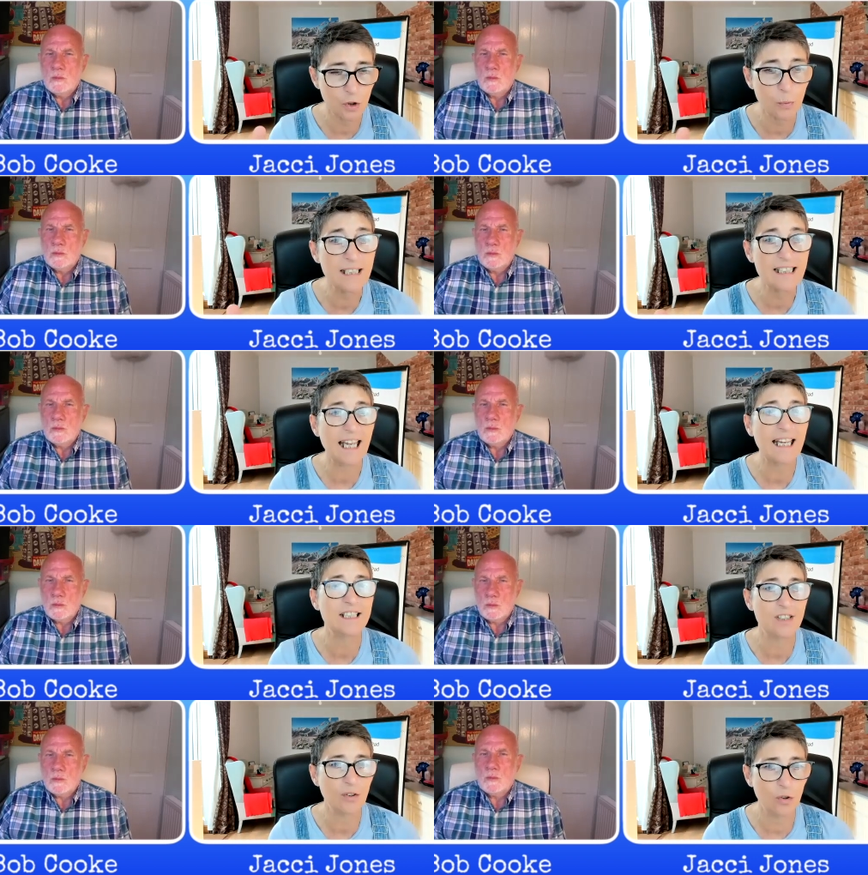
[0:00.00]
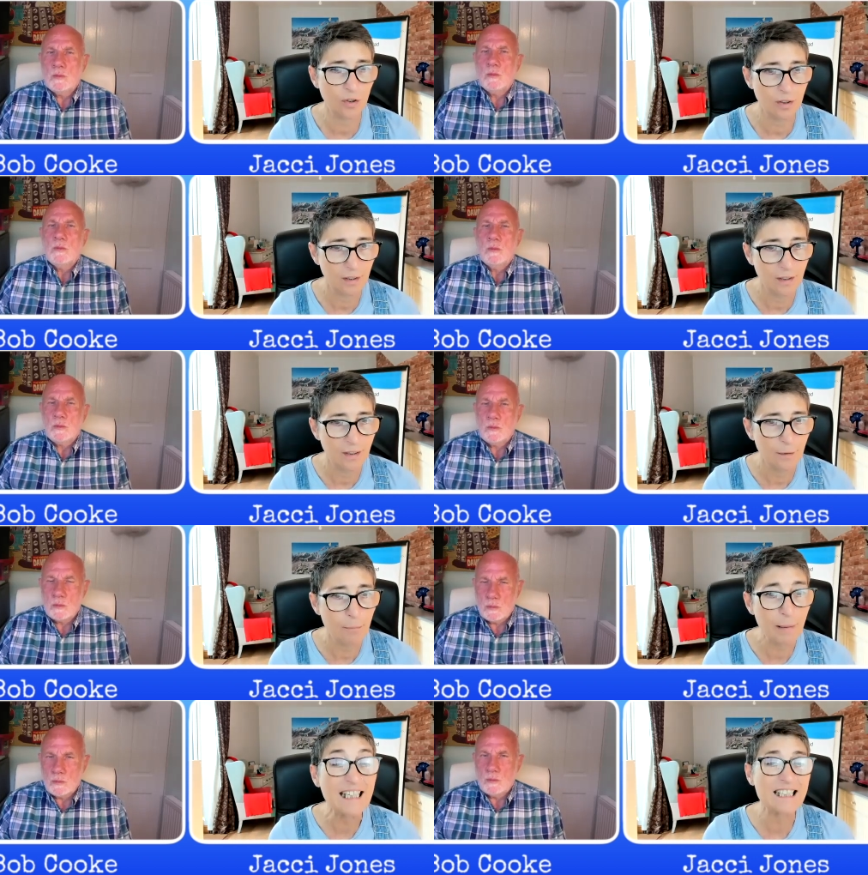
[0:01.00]
Speaker 1: too intense or
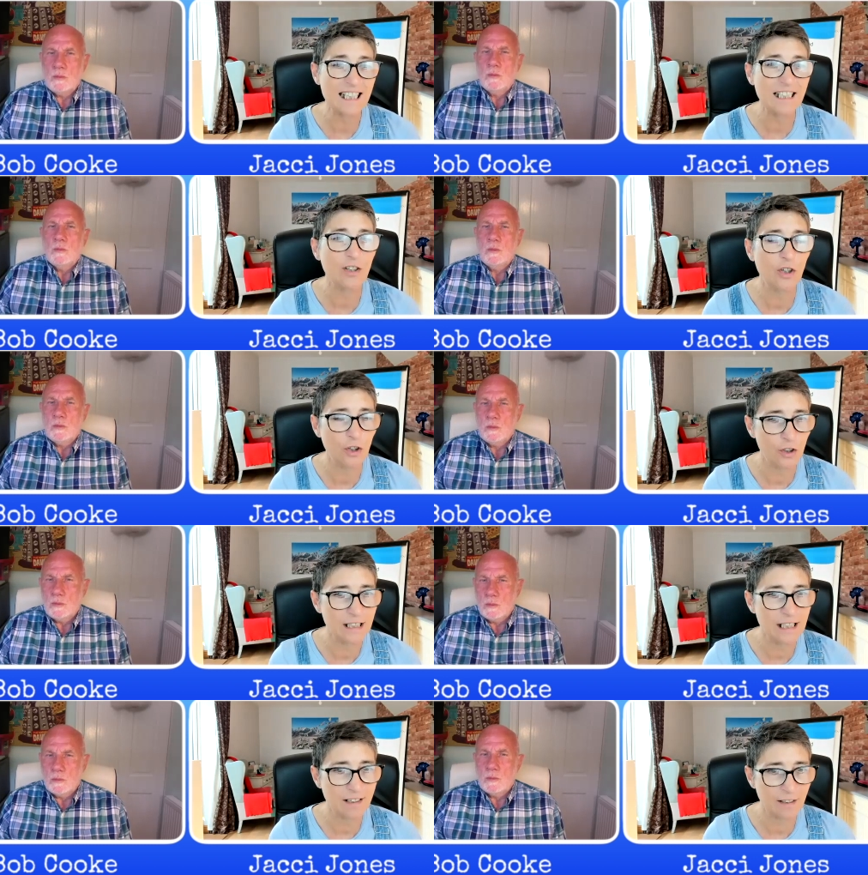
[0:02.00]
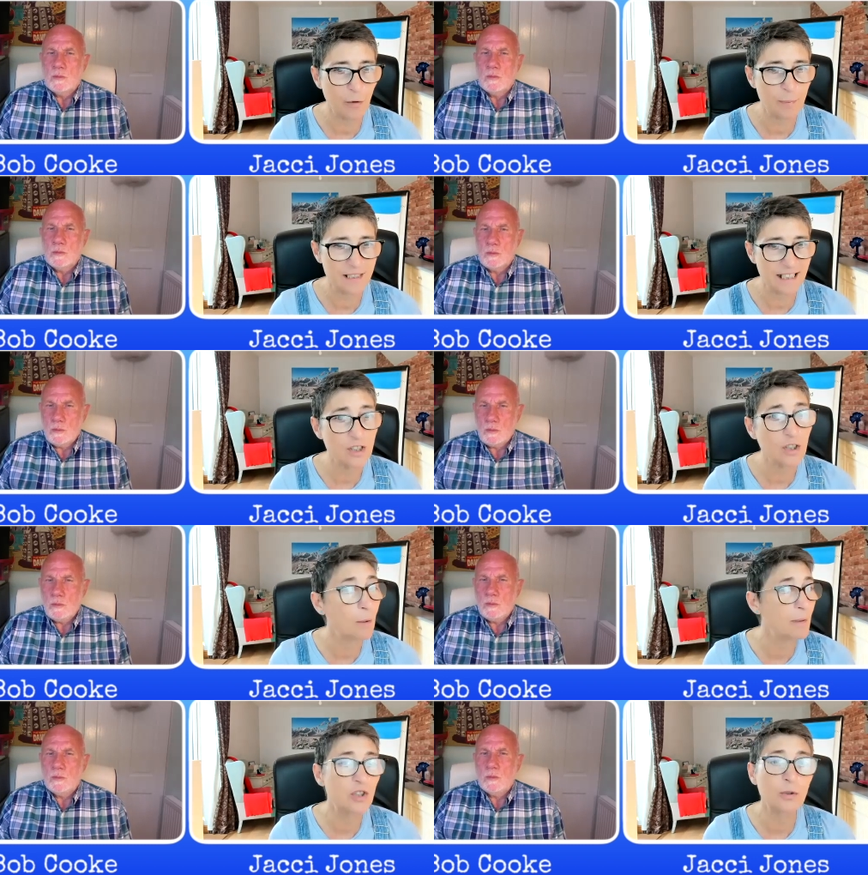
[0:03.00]
being seen and heard in a therapy session can
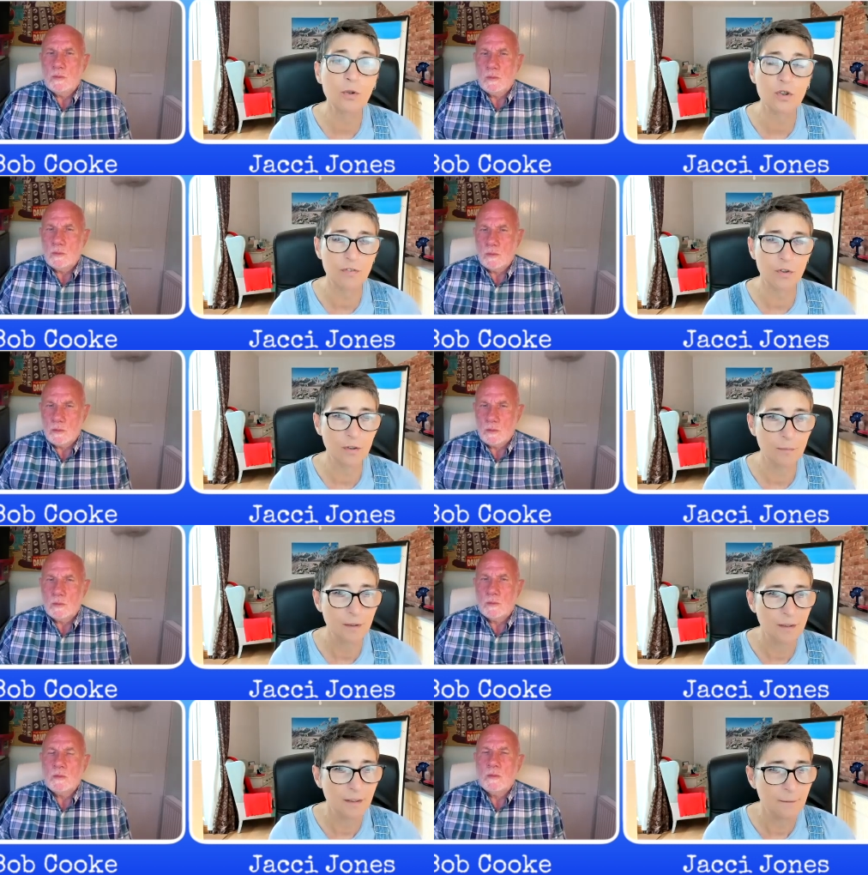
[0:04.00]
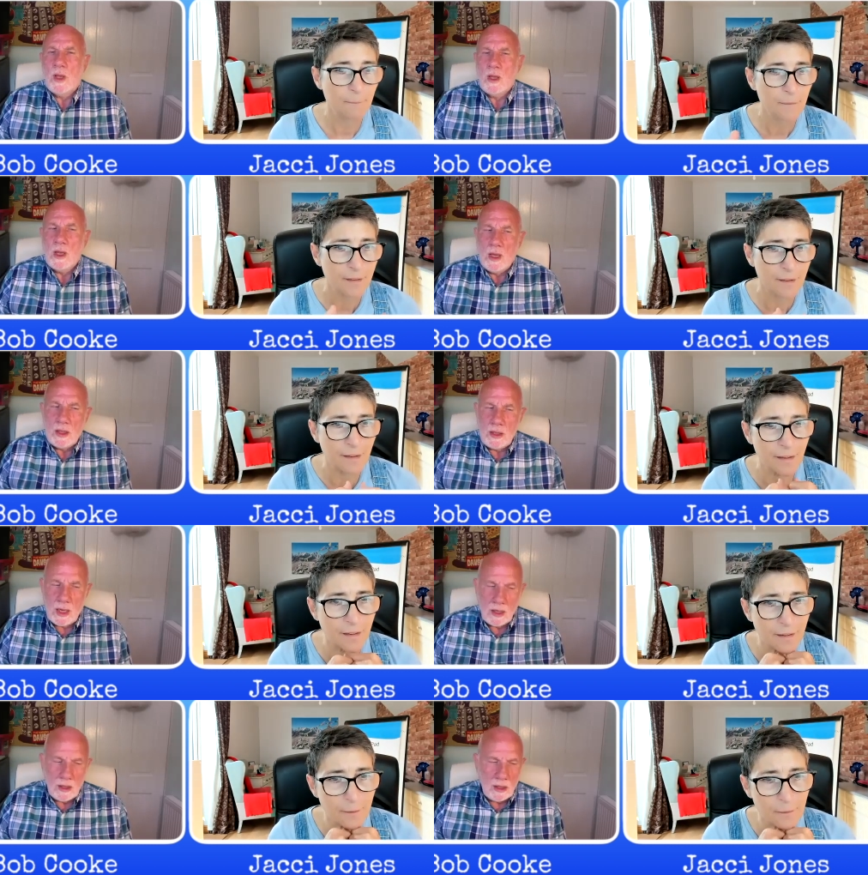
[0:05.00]
be too much for them.
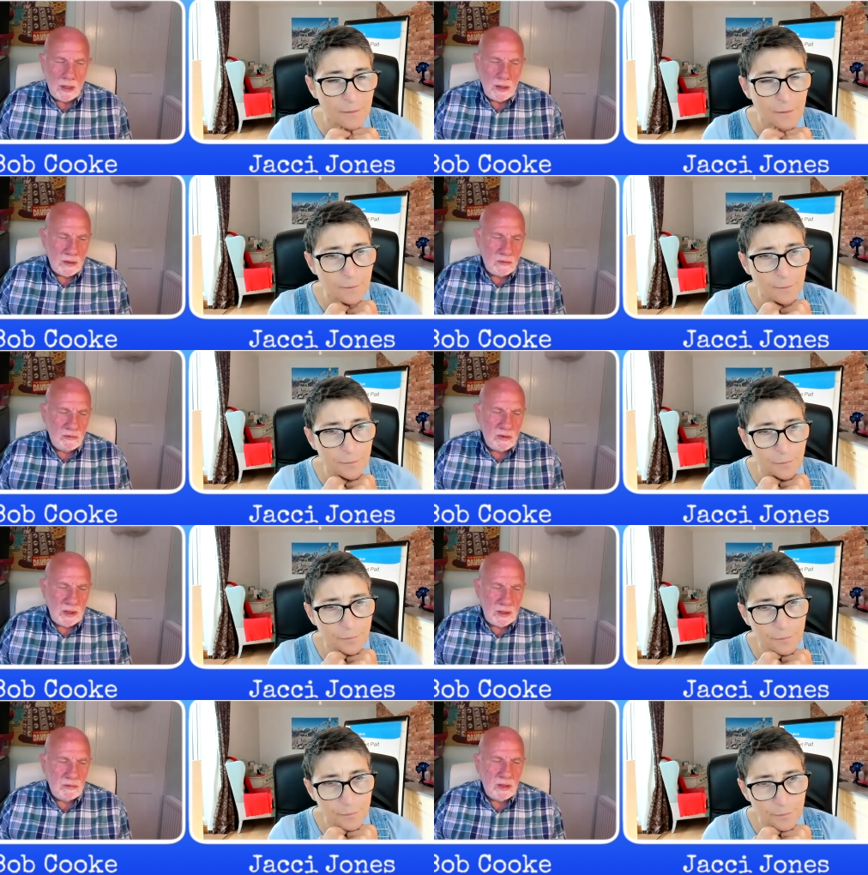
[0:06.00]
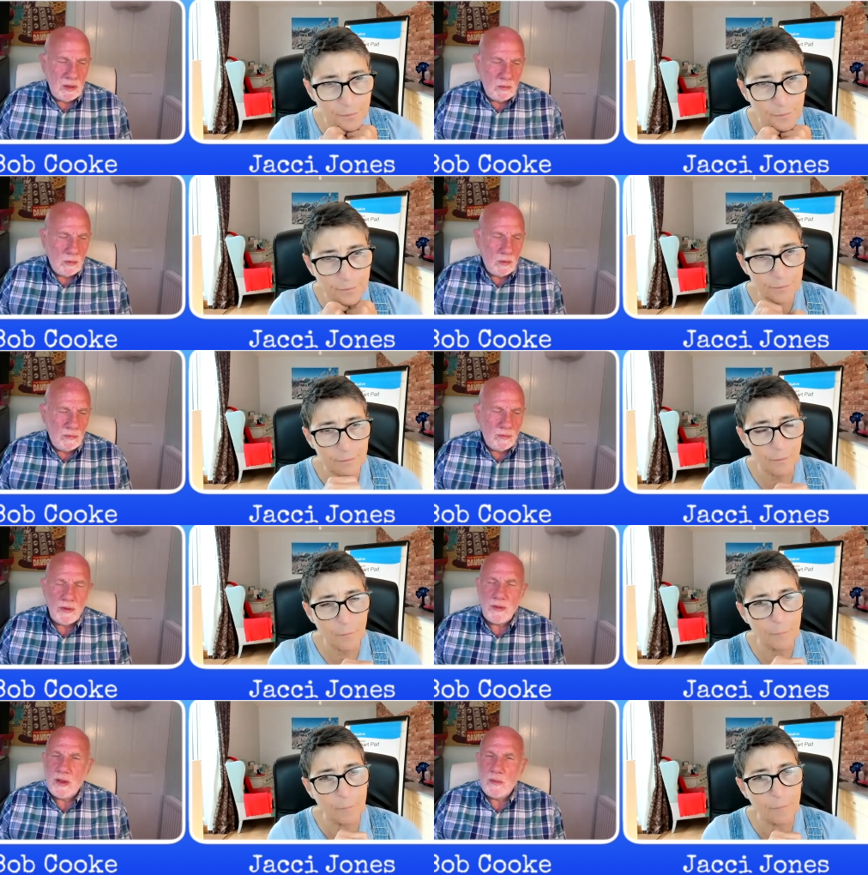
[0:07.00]
Speaker 2: Yeah, and that's really really important for
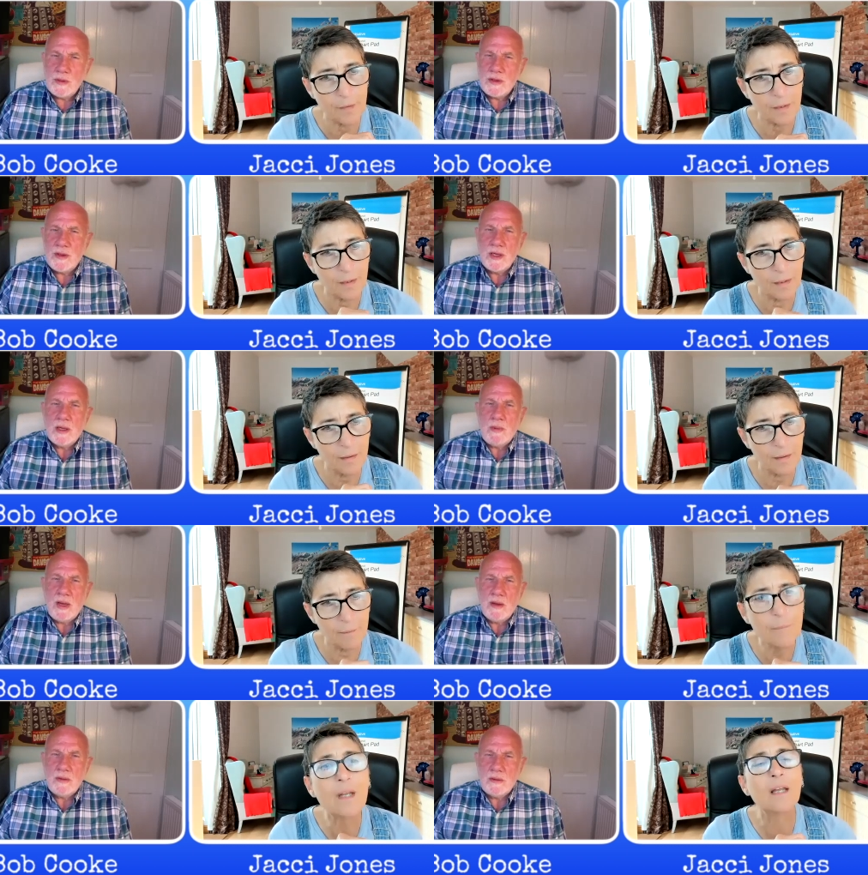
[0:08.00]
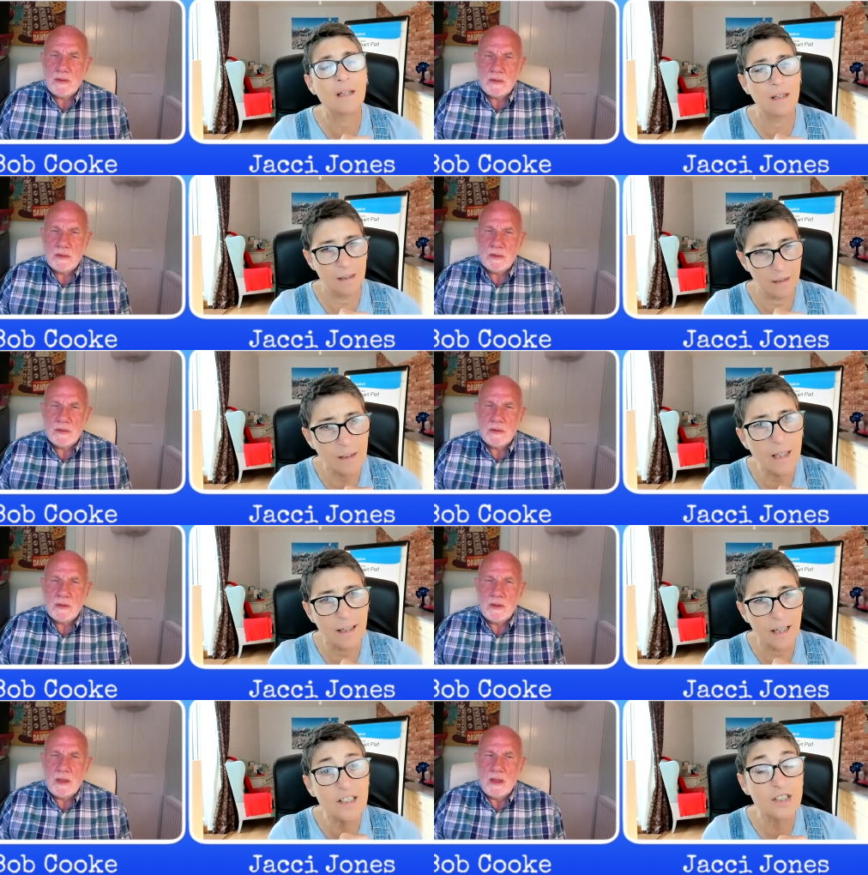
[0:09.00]
the therapist to think about.
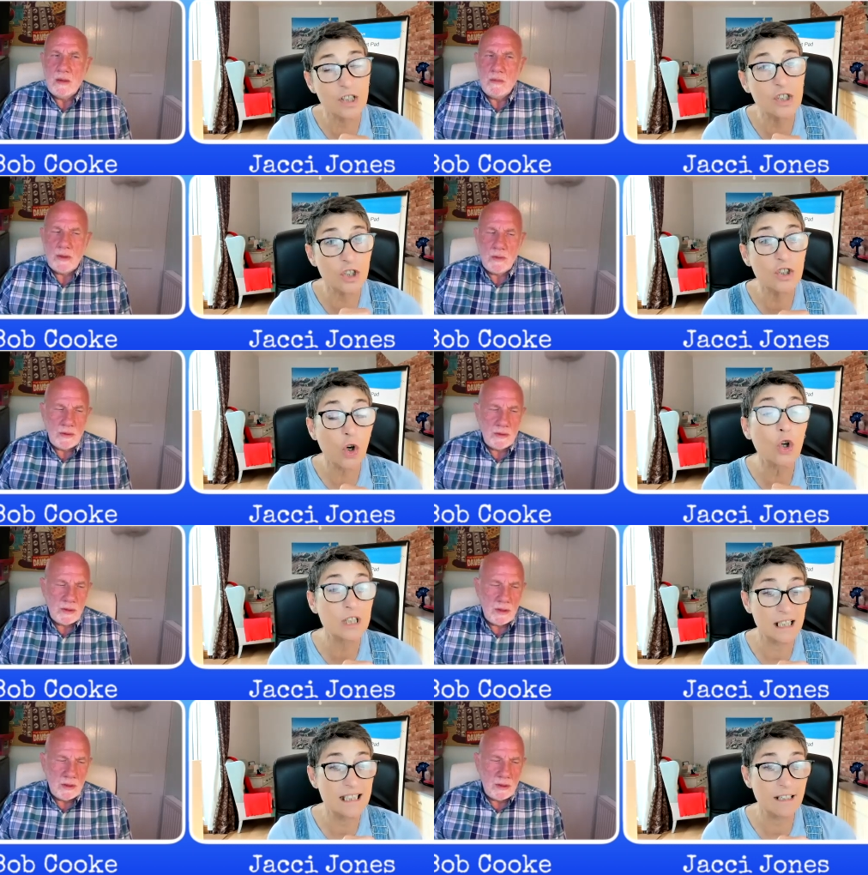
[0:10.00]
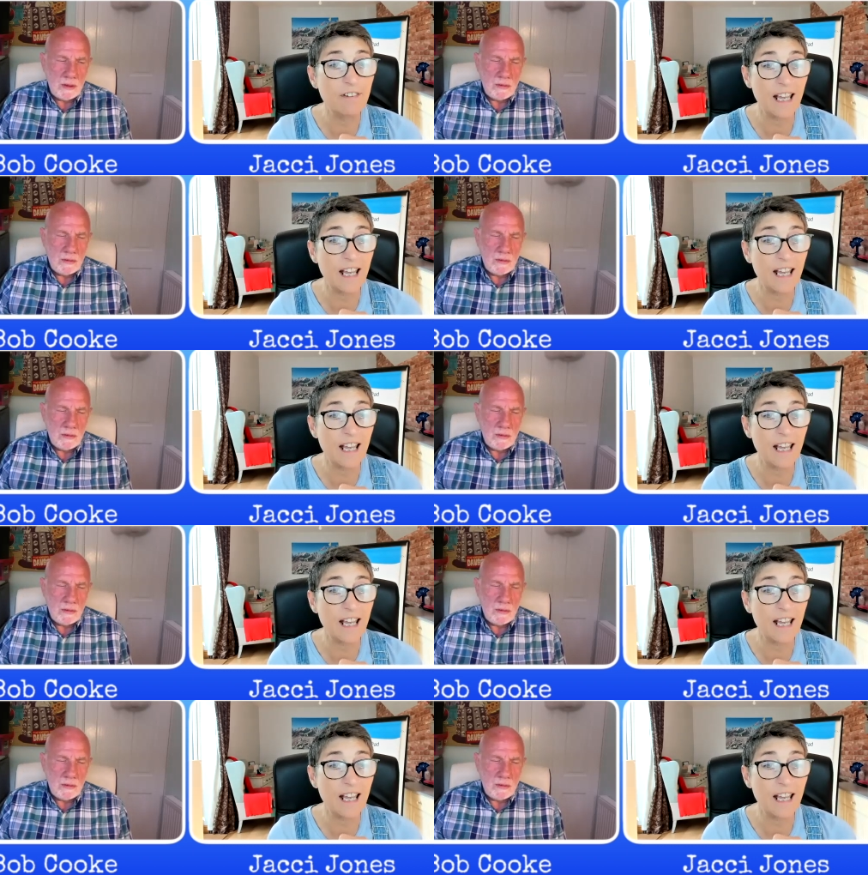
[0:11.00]
Speaker 1: Yeah, and to, to notice if it